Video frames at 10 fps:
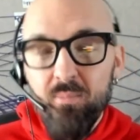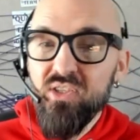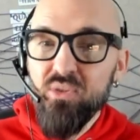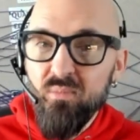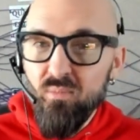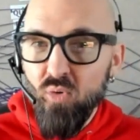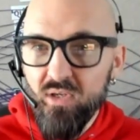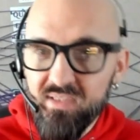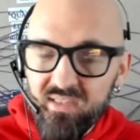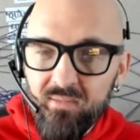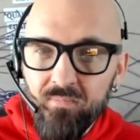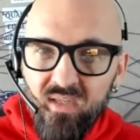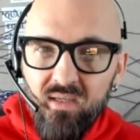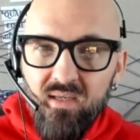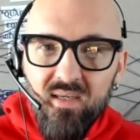Benjamin Morrison,
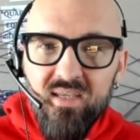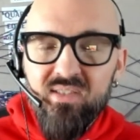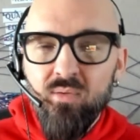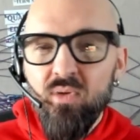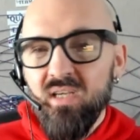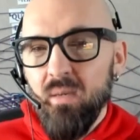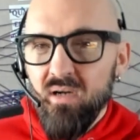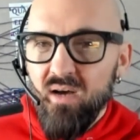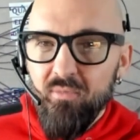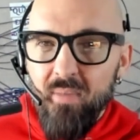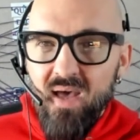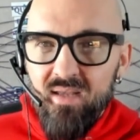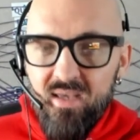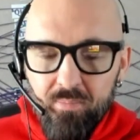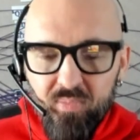he's the one coming off a bad
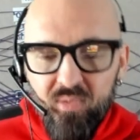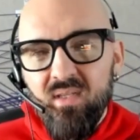hip.